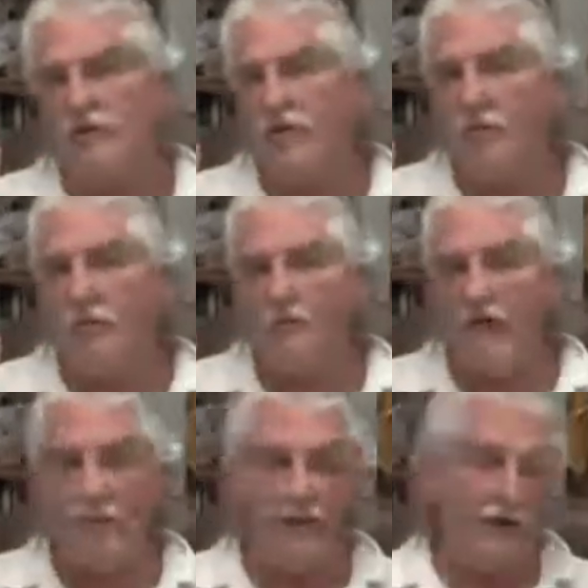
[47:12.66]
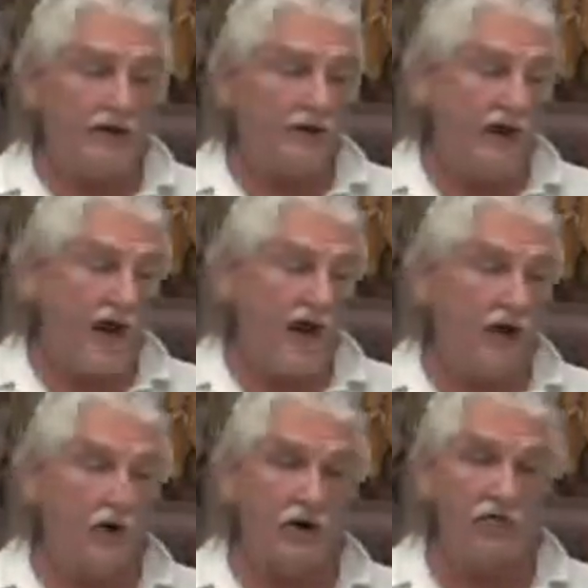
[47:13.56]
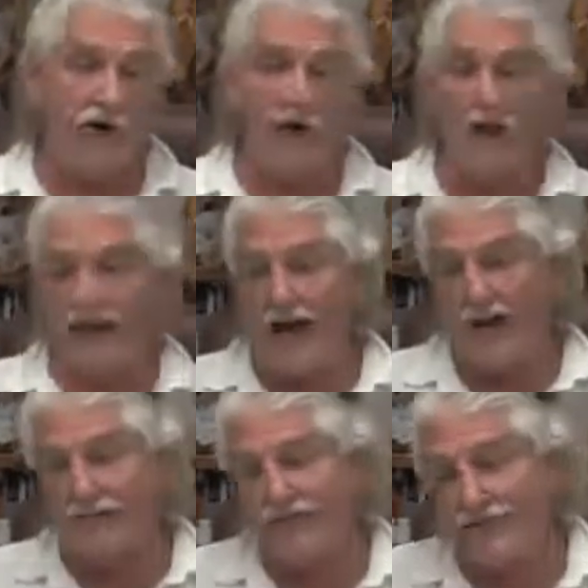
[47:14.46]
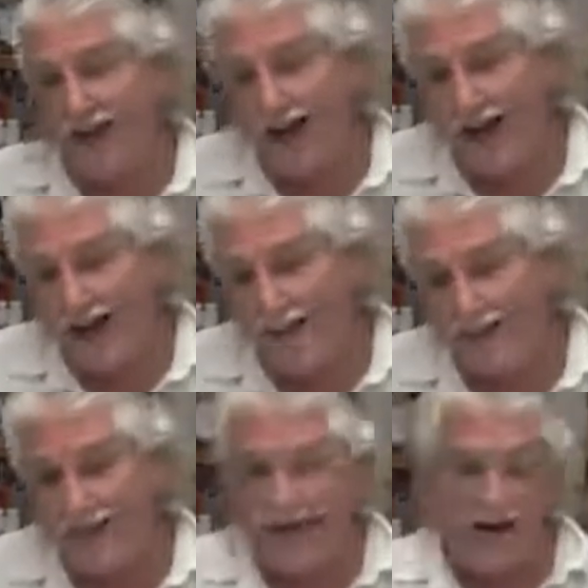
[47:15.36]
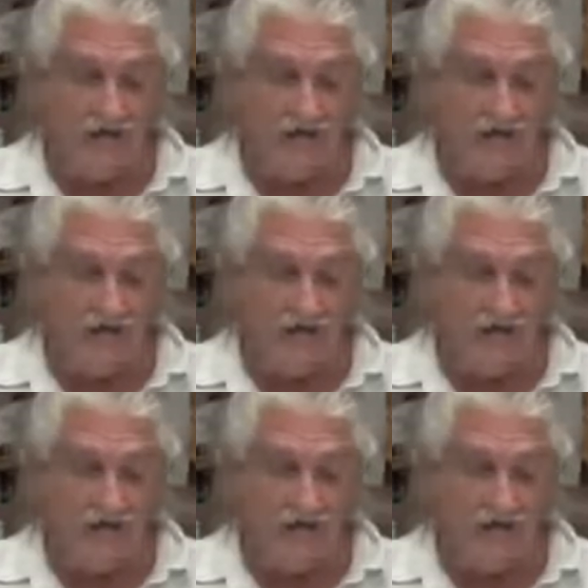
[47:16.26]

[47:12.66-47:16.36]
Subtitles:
was opened up. Now we're falling like flies,